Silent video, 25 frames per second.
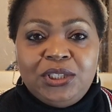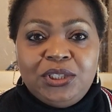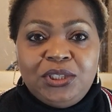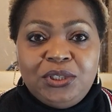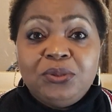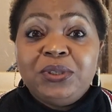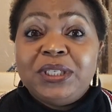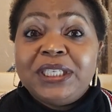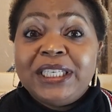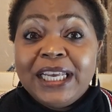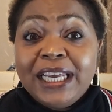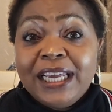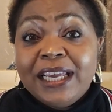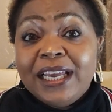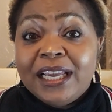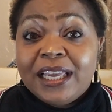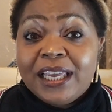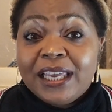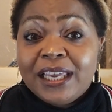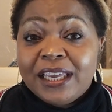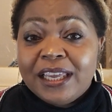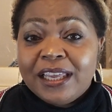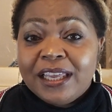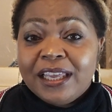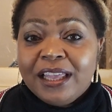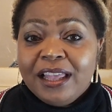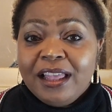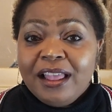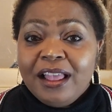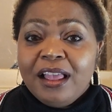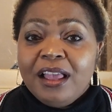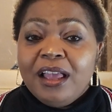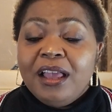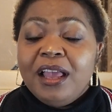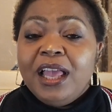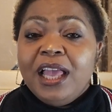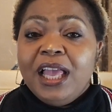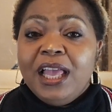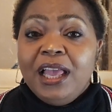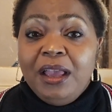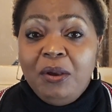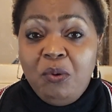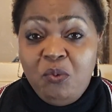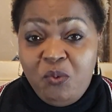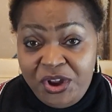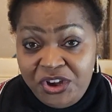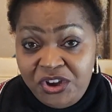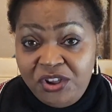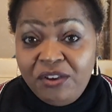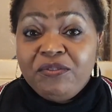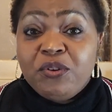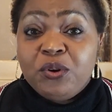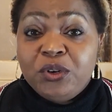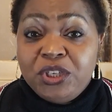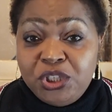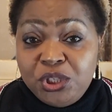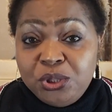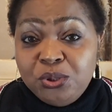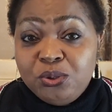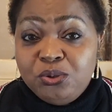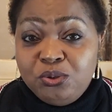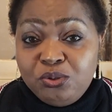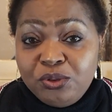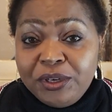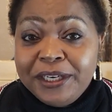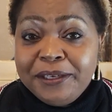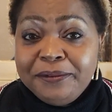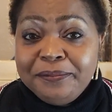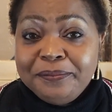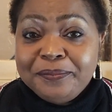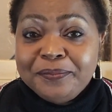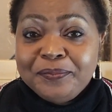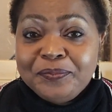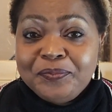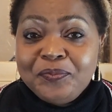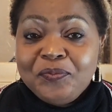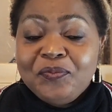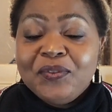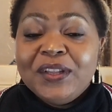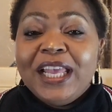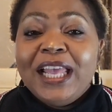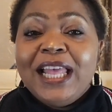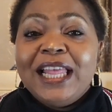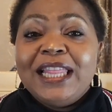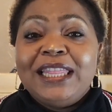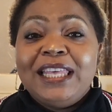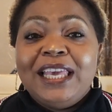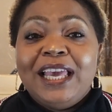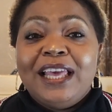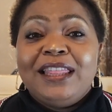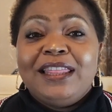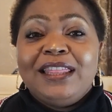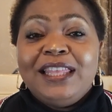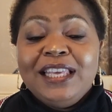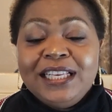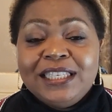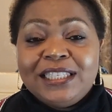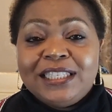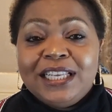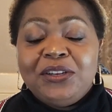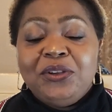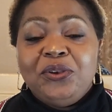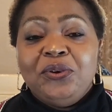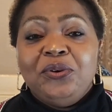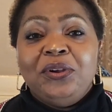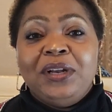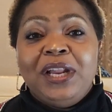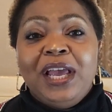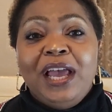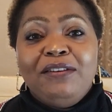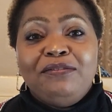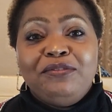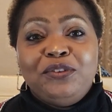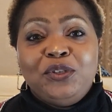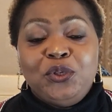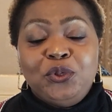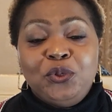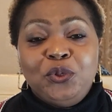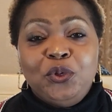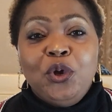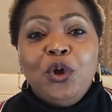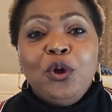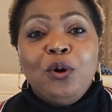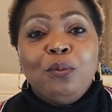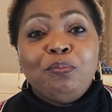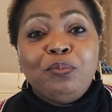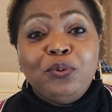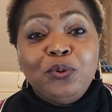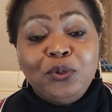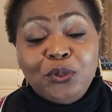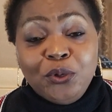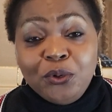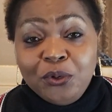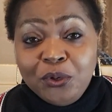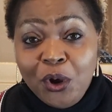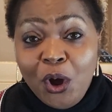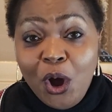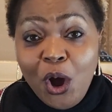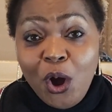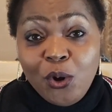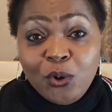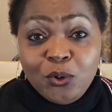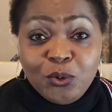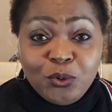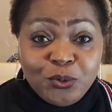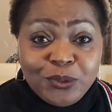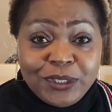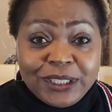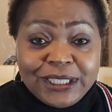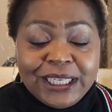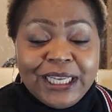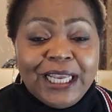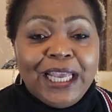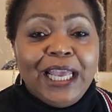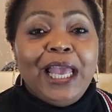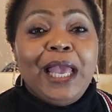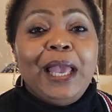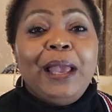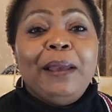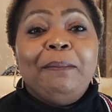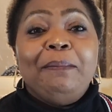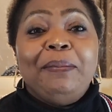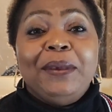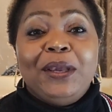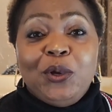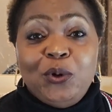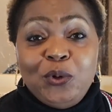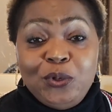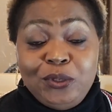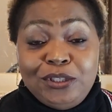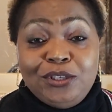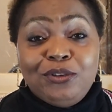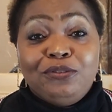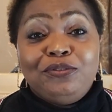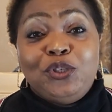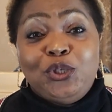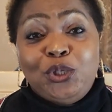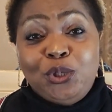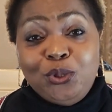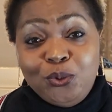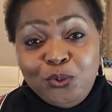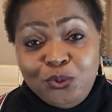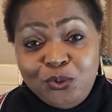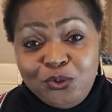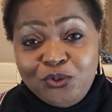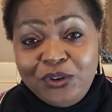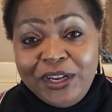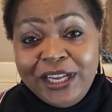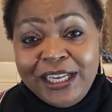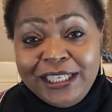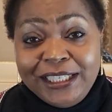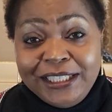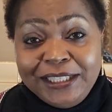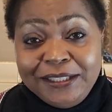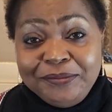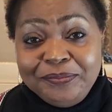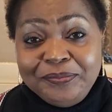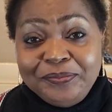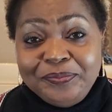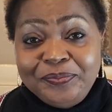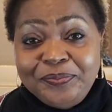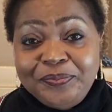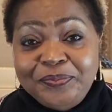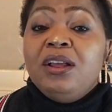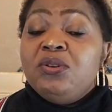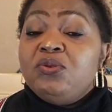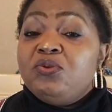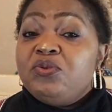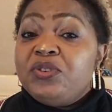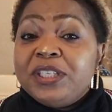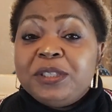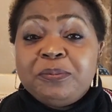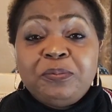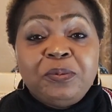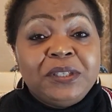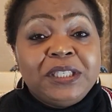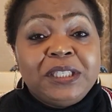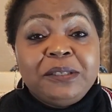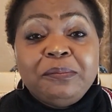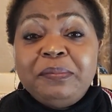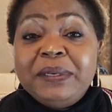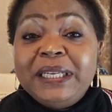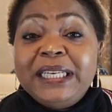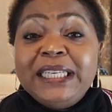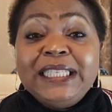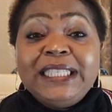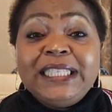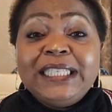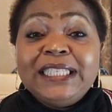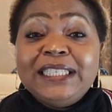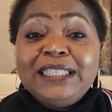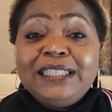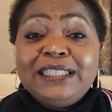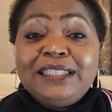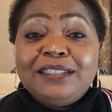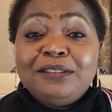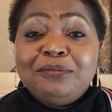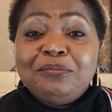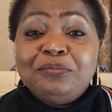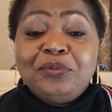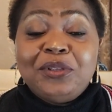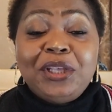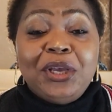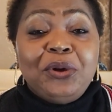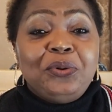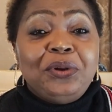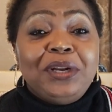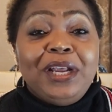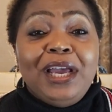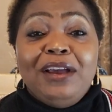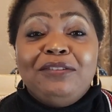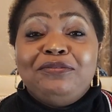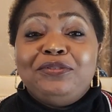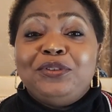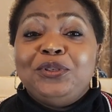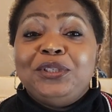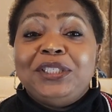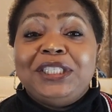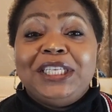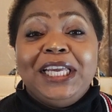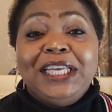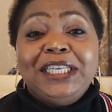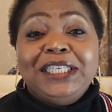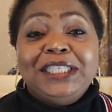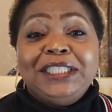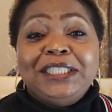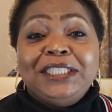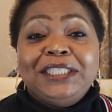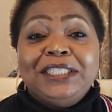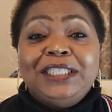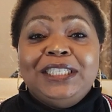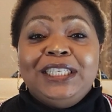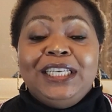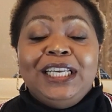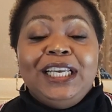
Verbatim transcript: to take when you've got children there are things that you're going to have to put on hold because of children. Responsibilities, they're going to have to change.